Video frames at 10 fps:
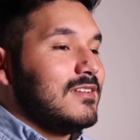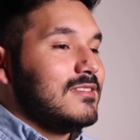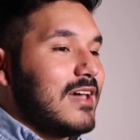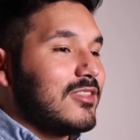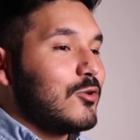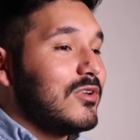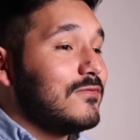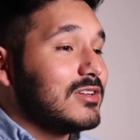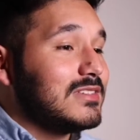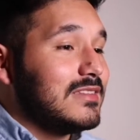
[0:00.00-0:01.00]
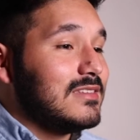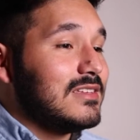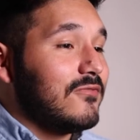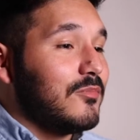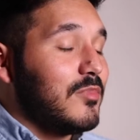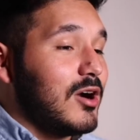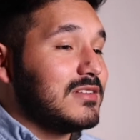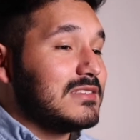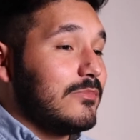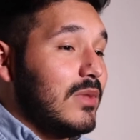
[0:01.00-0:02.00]
Now that we've looked at the different
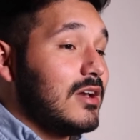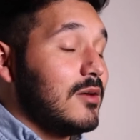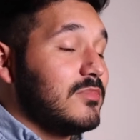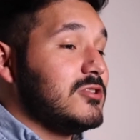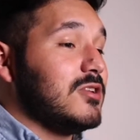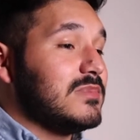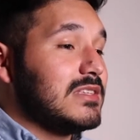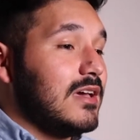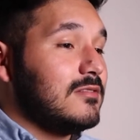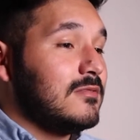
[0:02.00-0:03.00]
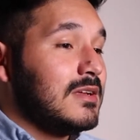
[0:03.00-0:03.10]
parts that make up the drum set,